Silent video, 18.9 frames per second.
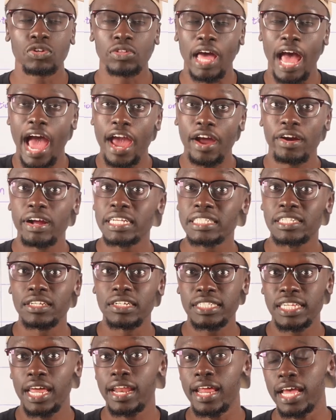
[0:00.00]
the IRS
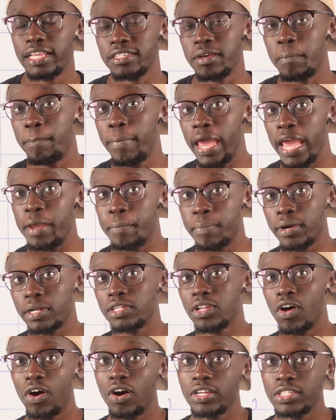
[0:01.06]
looks at it as a paper
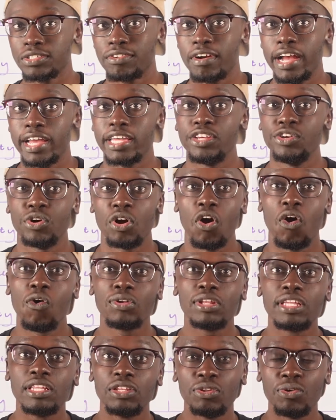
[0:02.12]
loss, right? You're
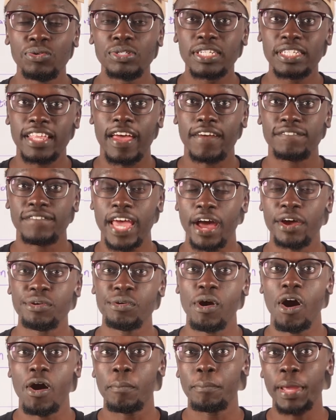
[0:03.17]
only losing that
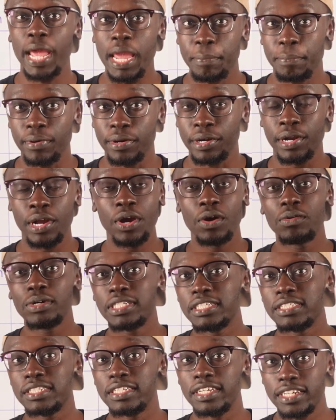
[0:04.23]
value on paper, which
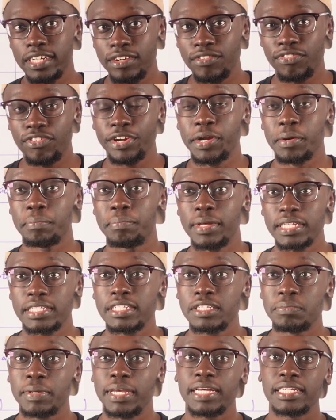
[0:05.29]
is good for your
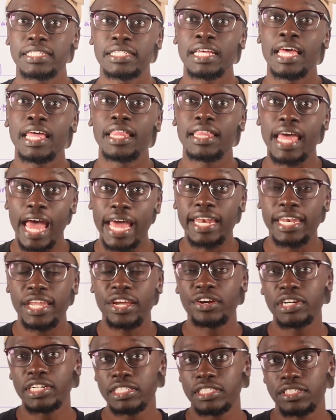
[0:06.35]
business because that
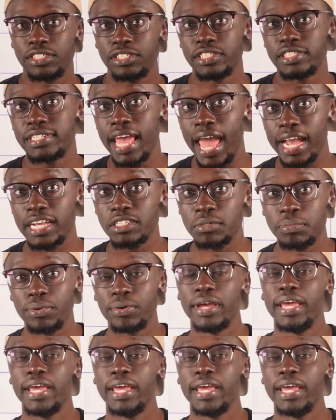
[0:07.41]
decreases your taxable